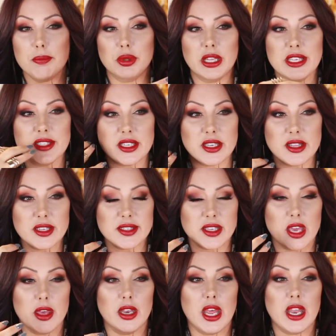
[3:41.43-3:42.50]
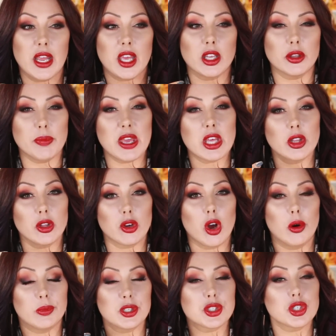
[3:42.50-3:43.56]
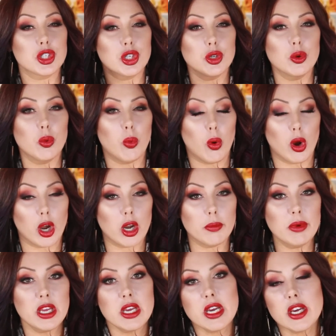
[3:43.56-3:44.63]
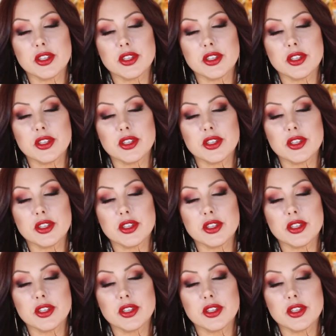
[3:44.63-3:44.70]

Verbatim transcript: it blends into the skin and it can make it look almost too warm.